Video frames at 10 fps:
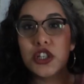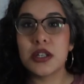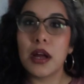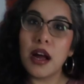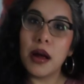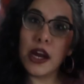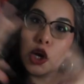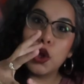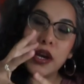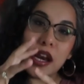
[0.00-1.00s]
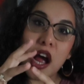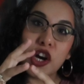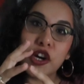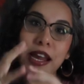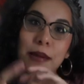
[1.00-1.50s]
just including
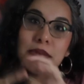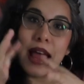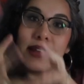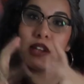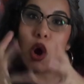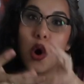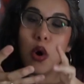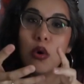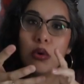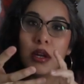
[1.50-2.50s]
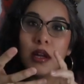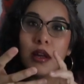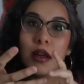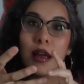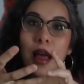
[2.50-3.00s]
Hunger Games as a whole.
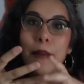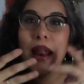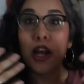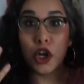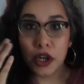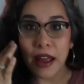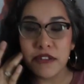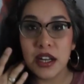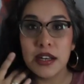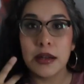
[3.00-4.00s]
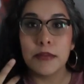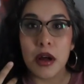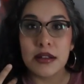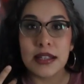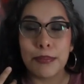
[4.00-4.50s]
I mean, I could have done them um,
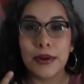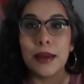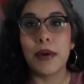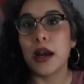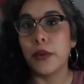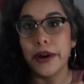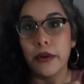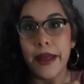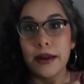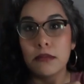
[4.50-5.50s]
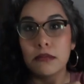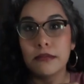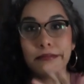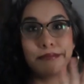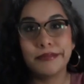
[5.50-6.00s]
all separately, but I do not want to do that.
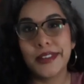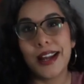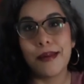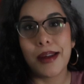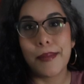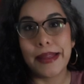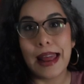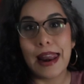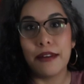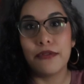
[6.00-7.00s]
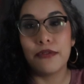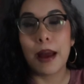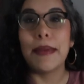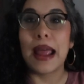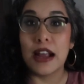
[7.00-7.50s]
I'm not about that life.
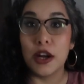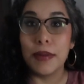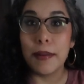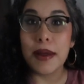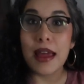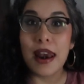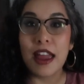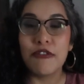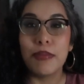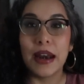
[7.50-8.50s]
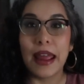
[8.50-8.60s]
I mean, I could be about that life, but